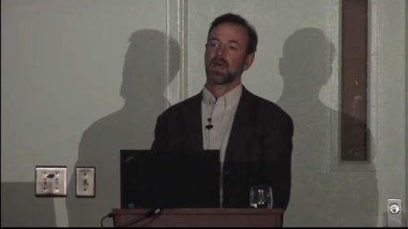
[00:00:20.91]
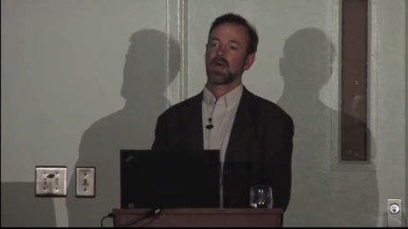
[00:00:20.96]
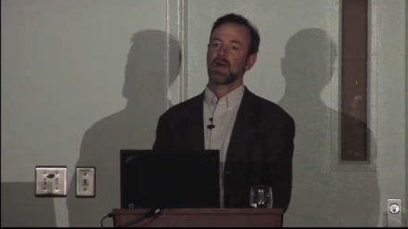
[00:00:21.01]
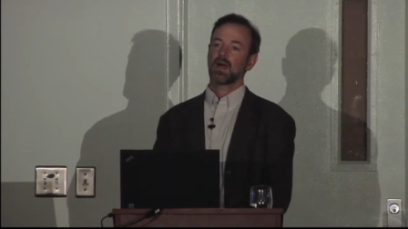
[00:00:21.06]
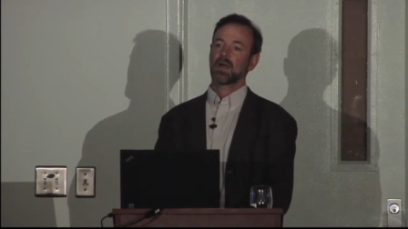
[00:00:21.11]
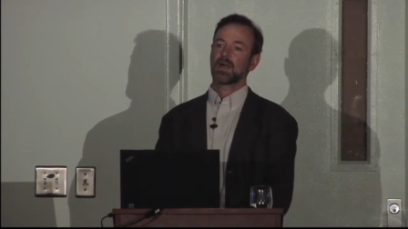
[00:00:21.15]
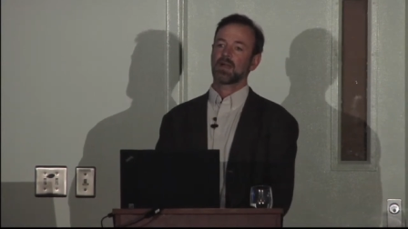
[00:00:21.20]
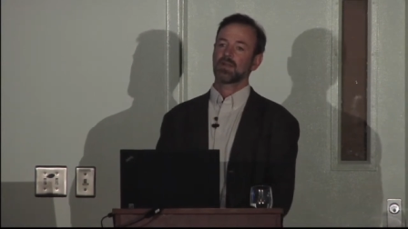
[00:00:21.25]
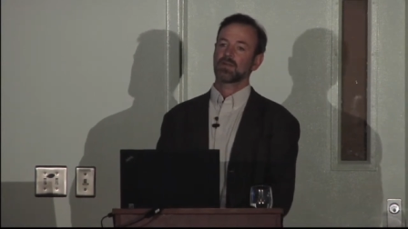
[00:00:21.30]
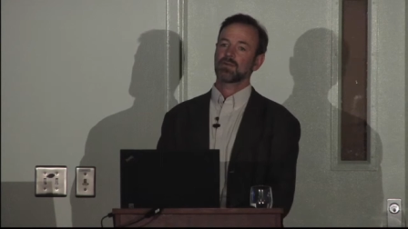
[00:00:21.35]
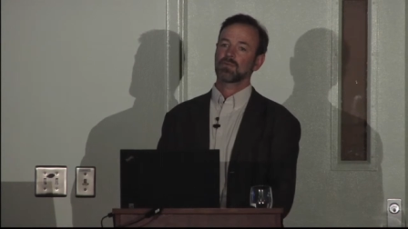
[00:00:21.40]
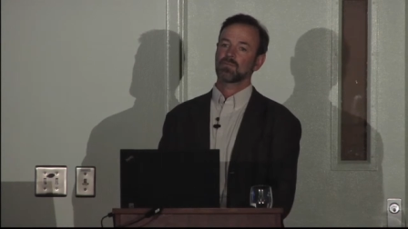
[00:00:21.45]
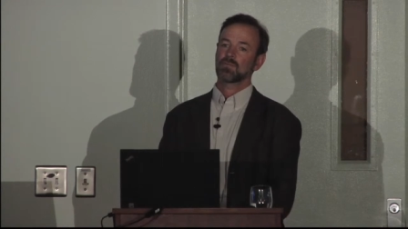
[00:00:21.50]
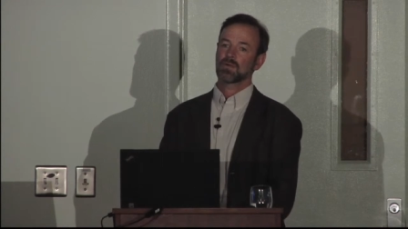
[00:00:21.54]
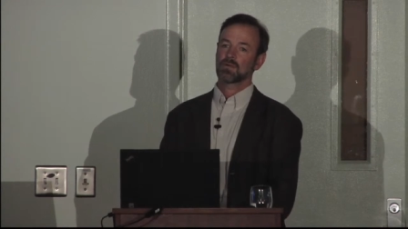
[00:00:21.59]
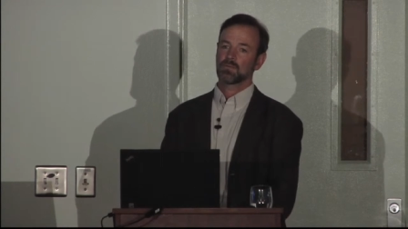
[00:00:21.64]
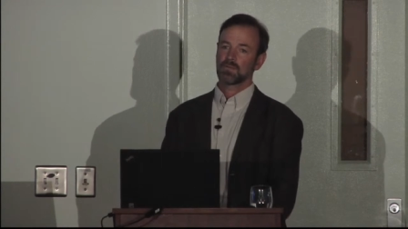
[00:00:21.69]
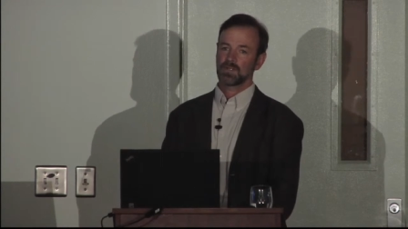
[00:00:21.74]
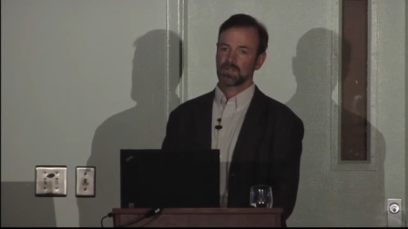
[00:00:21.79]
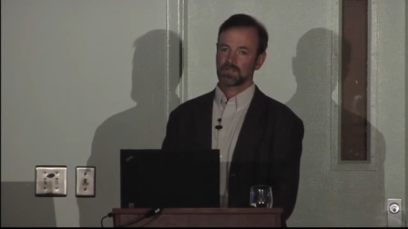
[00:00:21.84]
and
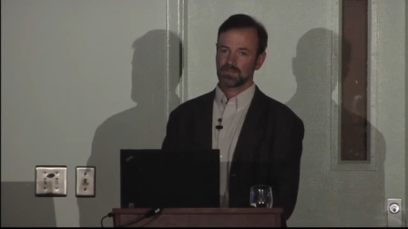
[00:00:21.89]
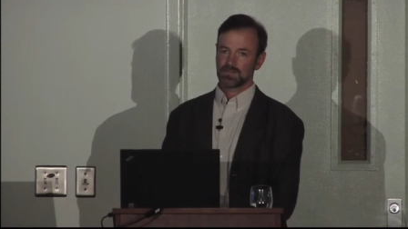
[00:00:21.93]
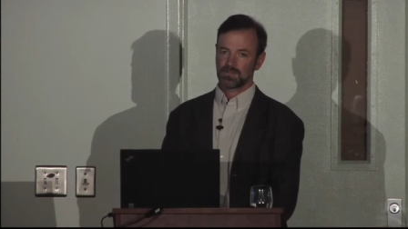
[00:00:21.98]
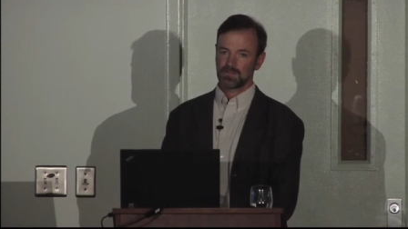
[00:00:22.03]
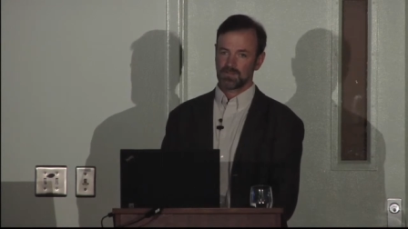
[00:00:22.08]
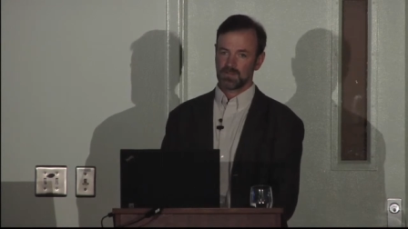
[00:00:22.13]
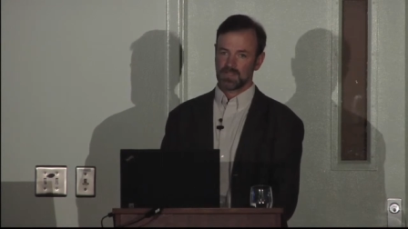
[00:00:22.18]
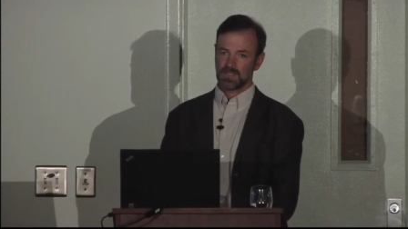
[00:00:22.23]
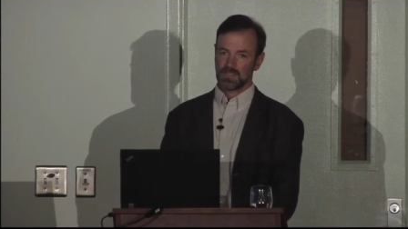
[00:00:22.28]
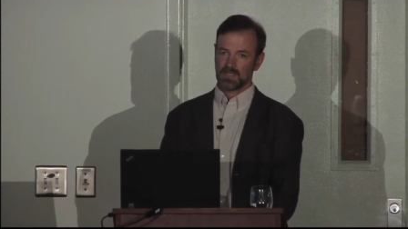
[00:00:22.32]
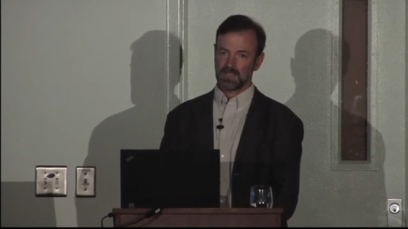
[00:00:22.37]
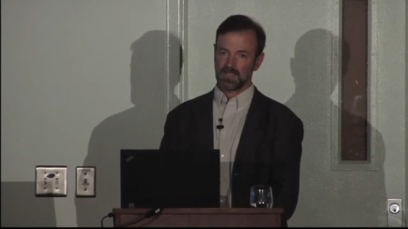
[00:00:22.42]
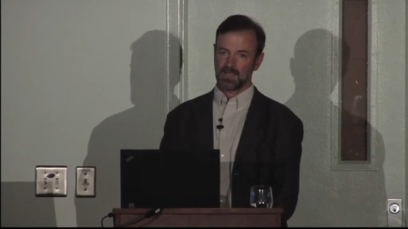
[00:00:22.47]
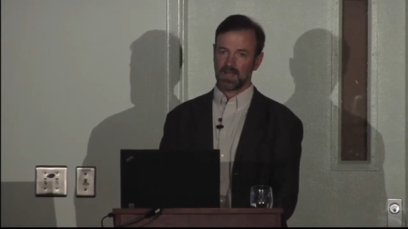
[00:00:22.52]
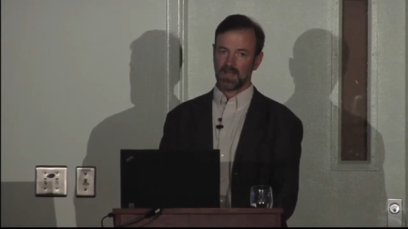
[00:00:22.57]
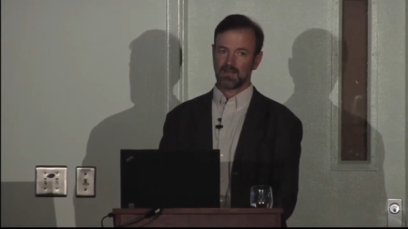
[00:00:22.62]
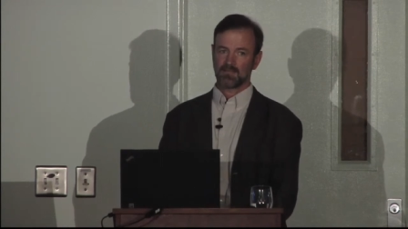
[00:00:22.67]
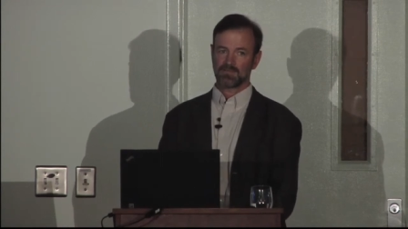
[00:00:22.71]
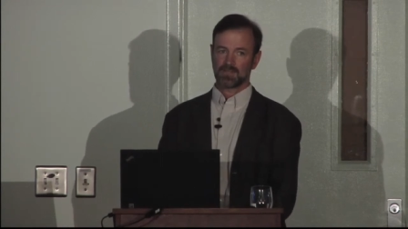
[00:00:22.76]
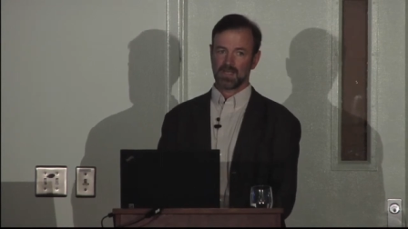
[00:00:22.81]
what we are doing in
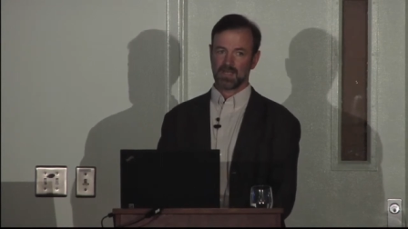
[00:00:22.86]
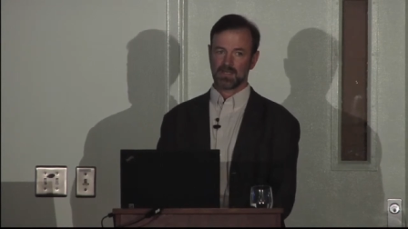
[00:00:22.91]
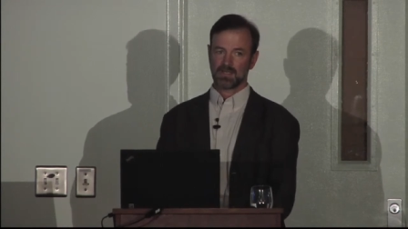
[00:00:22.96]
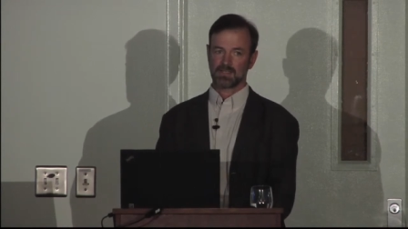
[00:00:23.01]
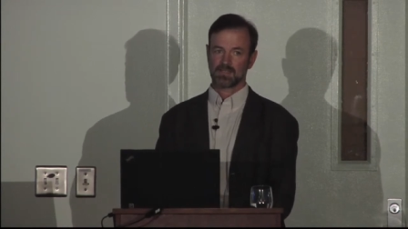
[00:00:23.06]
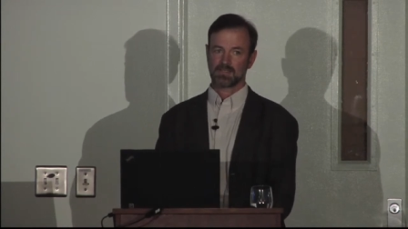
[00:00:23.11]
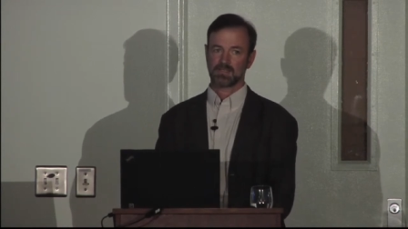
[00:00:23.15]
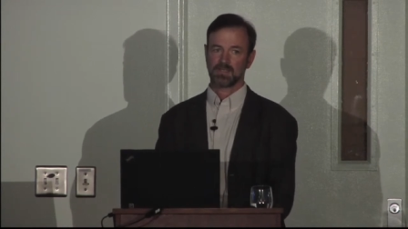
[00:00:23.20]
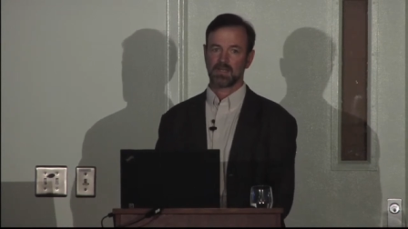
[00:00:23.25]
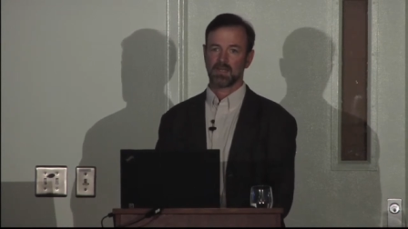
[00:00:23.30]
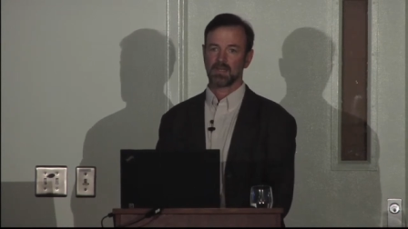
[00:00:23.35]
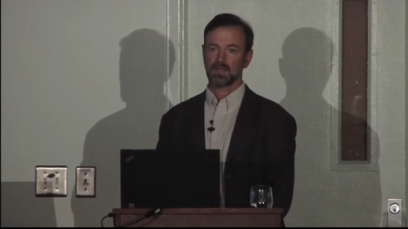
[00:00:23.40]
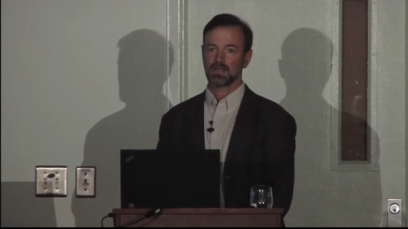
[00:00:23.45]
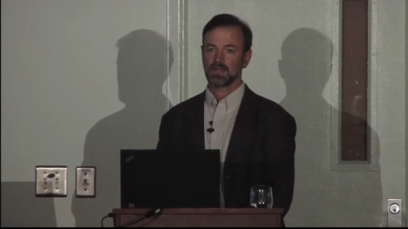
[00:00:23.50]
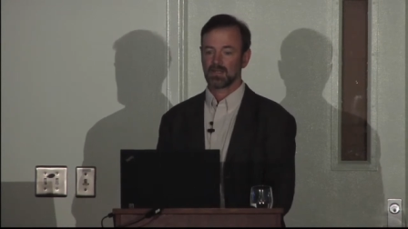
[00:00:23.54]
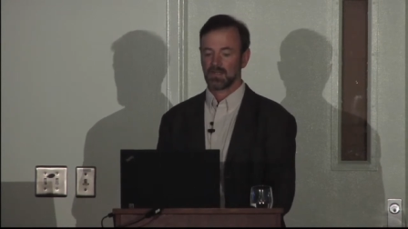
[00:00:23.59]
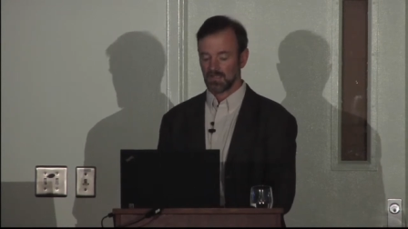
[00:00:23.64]
Afghanistan.